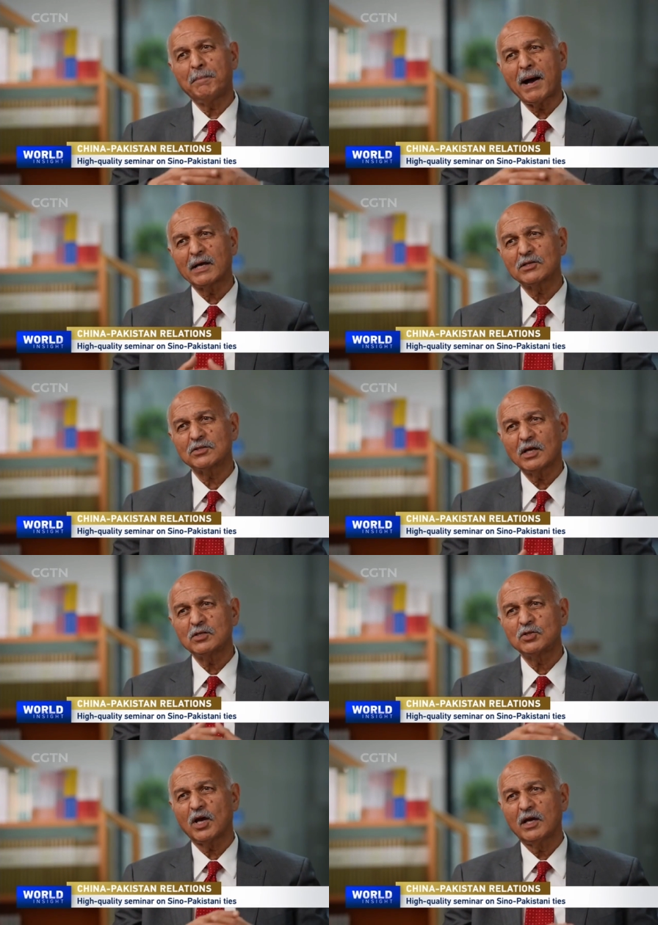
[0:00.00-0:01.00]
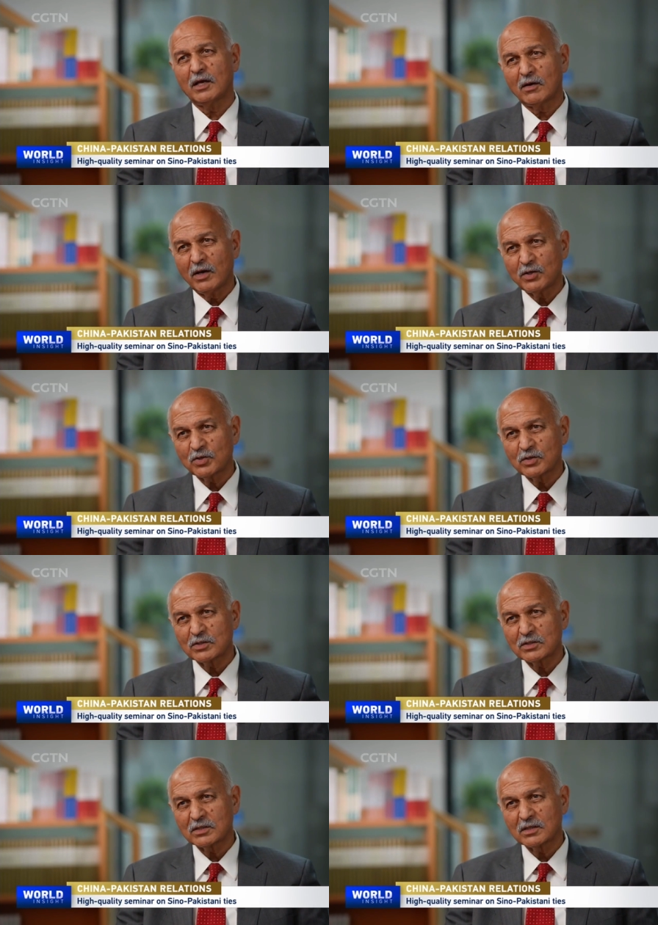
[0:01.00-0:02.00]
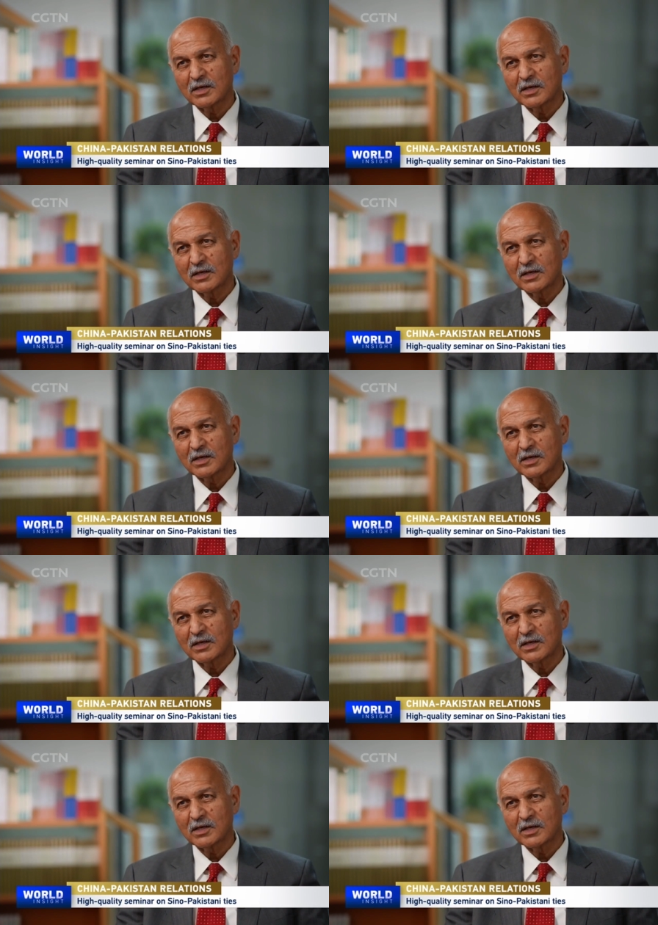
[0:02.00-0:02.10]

Pakistan China relations,